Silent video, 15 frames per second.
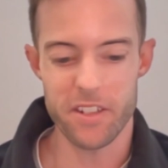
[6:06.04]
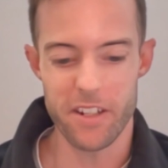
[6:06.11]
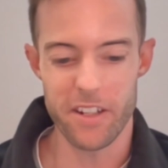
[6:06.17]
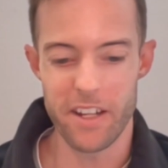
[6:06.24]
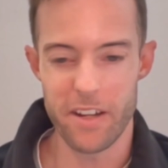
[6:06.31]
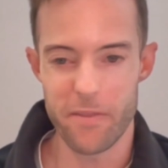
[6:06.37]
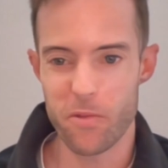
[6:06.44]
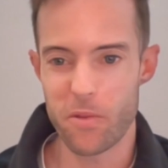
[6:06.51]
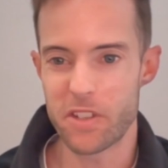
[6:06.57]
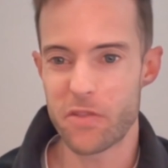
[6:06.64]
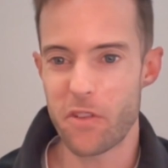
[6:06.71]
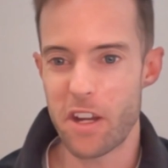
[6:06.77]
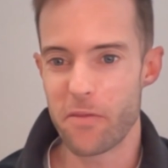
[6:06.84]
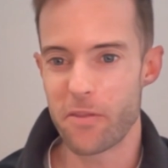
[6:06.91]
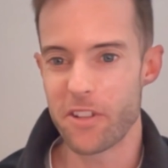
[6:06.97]
everyone's
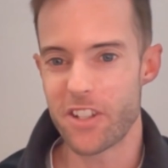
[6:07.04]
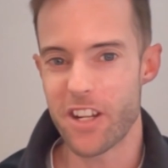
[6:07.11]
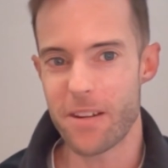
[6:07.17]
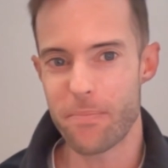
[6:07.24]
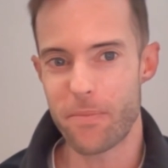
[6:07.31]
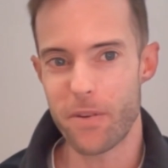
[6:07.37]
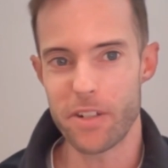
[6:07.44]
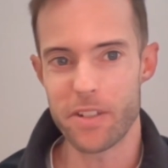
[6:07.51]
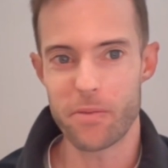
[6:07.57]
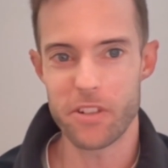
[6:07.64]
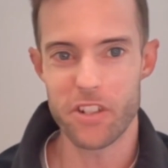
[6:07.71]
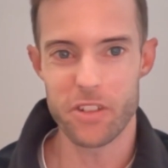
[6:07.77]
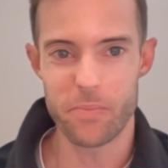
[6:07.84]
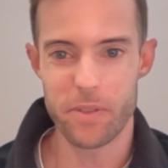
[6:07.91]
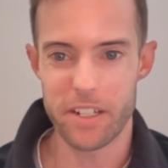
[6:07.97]
favorite chatbot, which
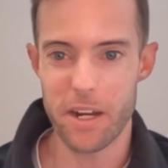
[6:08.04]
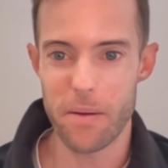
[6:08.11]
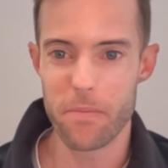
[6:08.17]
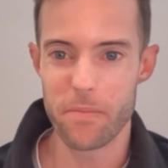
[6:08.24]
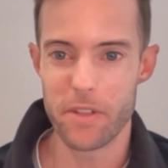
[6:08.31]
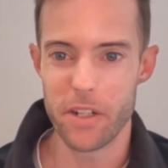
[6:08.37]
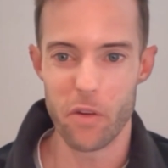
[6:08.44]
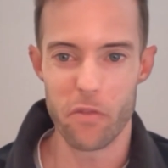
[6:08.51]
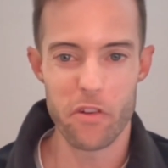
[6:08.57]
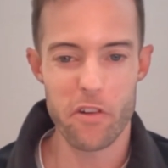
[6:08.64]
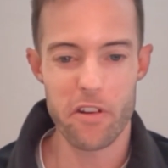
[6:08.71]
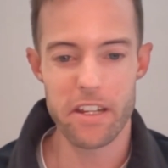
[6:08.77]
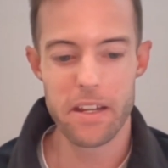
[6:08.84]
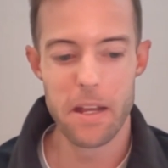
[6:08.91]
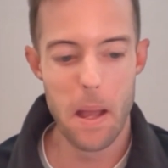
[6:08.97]
has become,
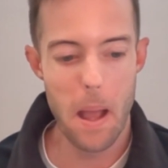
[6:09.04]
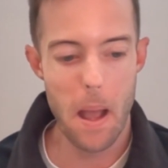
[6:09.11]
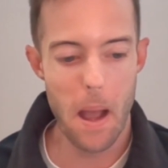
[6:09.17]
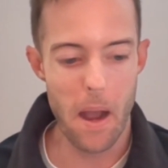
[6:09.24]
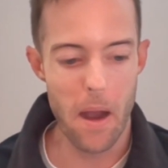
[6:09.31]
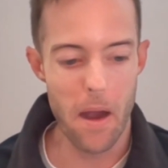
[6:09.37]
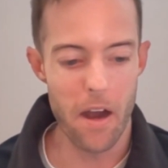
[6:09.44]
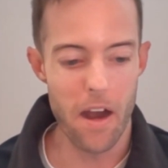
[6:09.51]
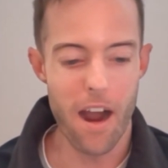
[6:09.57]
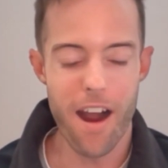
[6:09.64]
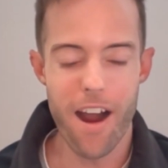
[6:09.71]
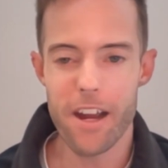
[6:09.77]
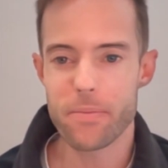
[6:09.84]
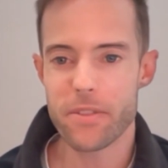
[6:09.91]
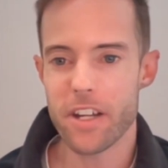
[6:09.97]
very
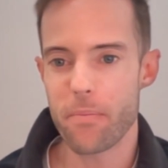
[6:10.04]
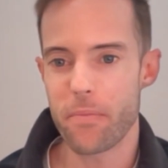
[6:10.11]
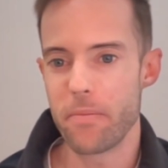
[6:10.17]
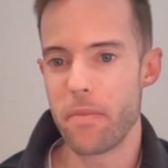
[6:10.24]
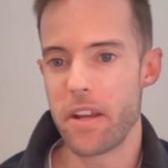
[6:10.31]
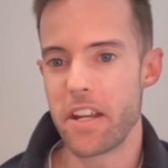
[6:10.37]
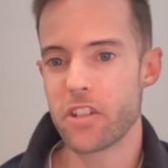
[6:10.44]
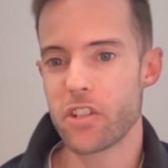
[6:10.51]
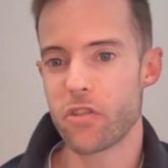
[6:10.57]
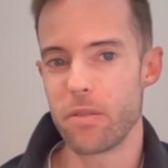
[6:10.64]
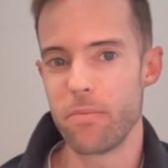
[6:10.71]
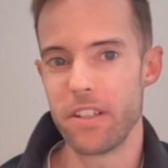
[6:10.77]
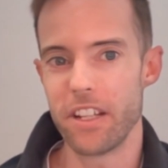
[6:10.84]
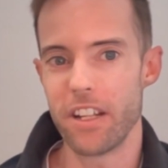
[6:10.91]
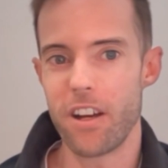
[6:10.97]
hyped up and mainstream
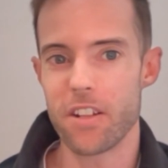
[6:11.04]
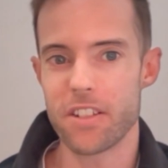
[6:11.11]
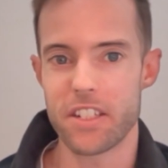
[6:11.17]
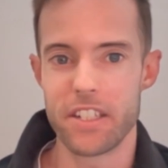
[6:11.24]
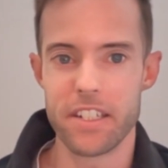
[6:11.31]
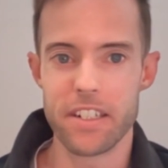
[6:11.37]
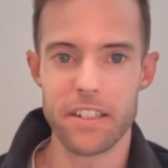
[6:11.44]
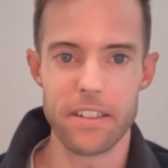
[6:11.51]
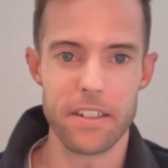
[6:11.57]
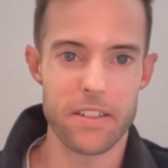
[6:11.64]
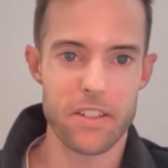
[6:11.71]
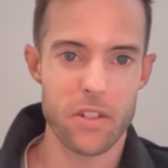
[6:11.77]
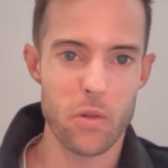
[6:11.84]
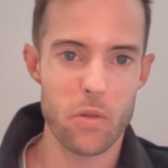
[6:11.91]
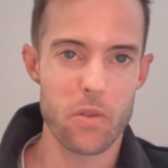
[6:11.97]
in the last year.
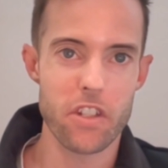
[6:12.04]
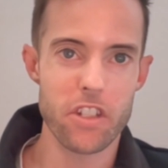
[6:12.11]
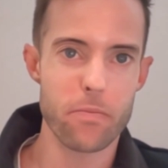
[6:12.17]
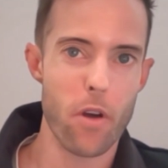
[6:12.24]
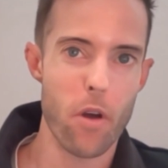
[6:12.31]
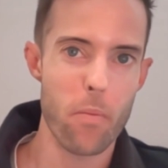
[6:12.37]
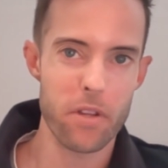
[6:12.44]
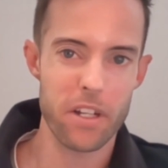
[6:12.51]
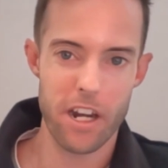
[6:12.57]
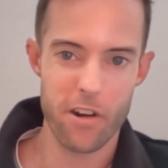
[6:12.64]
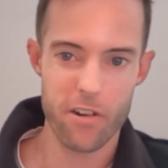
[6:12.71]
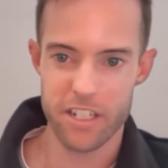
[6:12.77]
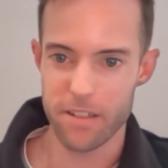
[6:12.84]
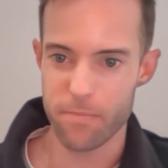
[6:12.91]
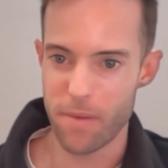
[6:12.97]
So this
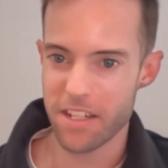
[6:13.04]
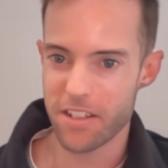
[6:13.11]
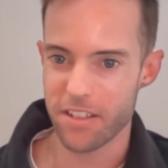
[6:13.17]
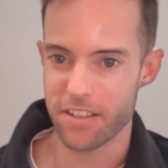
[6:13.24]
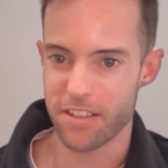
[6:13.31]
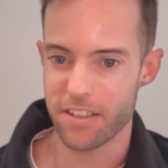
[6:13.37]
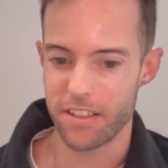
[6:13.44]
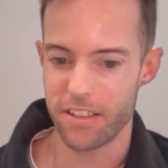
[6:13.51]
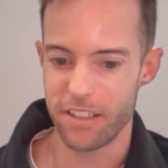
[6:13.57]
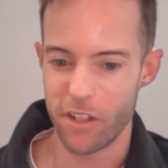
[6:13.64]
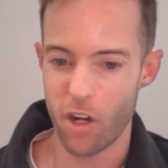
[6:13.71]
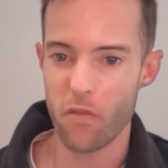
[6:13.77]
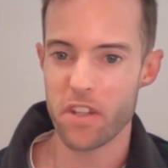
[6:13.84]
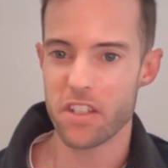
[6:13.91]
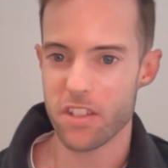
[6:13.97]
popularity makes it an
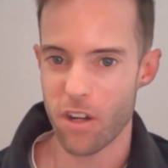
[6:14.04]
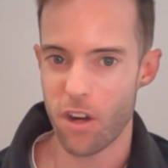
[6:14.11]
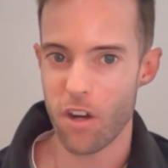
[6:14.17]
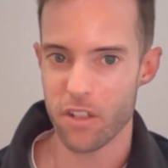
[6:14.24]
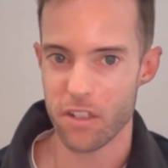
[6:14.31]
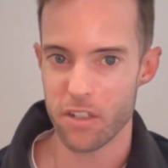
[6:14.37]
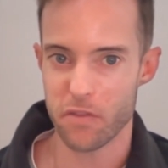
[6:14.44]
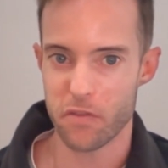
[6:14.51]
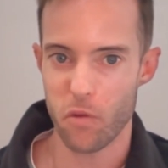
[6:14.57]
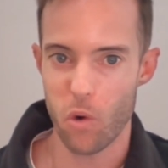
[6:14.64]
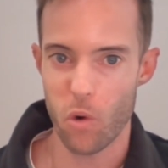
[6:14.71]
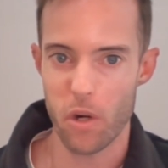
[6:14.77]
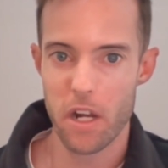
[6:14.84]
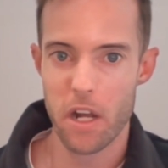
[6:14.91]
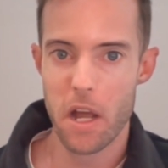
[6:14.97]
obvious target
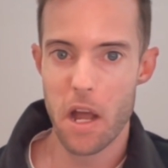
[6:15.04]
for